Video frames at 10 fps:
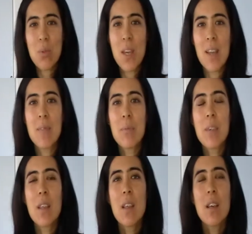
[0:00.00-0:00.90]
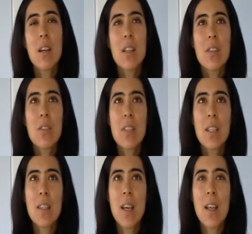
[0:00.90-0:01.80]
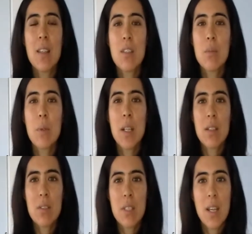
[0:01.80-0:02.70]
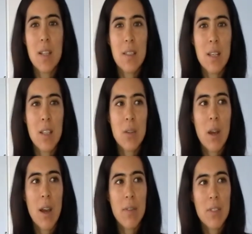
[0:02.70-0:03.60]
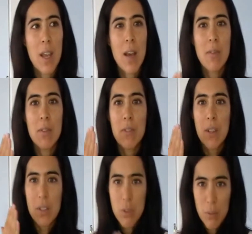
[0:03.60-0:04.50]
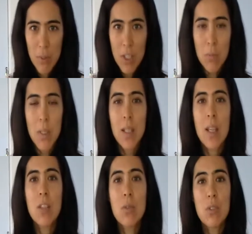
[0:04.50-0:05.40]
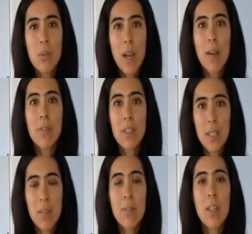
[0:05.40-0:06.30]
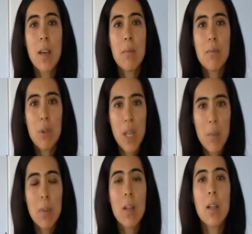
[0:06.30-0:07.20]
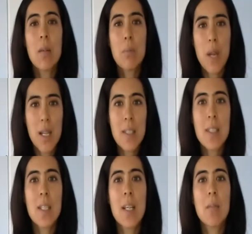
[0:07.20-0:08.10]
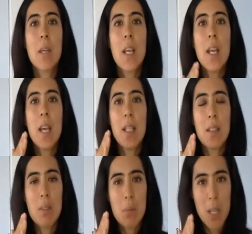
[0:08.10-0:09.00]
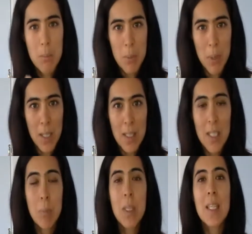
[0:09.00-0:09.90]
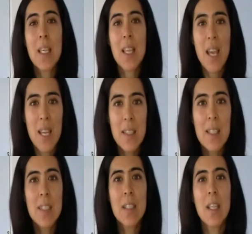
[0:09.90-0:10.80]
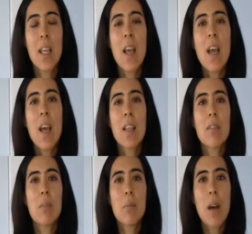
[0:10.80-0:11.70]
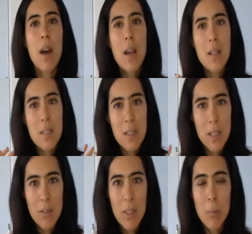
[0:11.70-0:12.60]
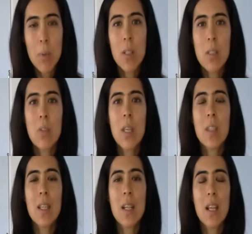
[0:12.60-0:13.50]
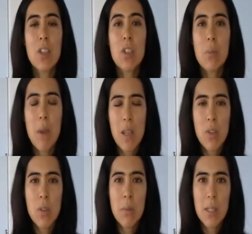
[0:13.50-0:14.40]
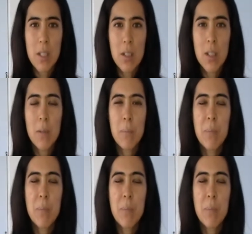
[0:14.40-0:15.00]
that. Another thing that you might understand is that you have to have a very strict regimen and you do have to give them vocabulary and practice time and give them time to practice speaking and listening and give them lots of input so that they can actually master the material.